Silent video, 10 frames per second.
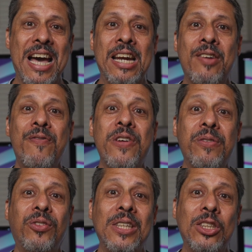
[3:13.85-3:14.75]
and
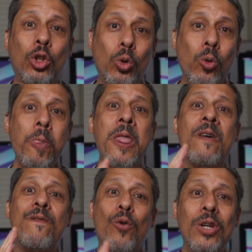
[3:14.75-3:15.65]
52
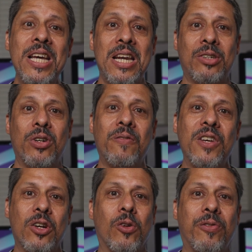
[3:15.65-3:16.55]
fully electric
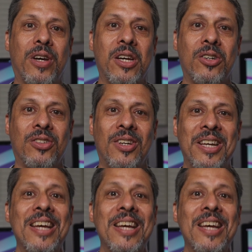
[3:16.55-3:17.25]
vehicle fires.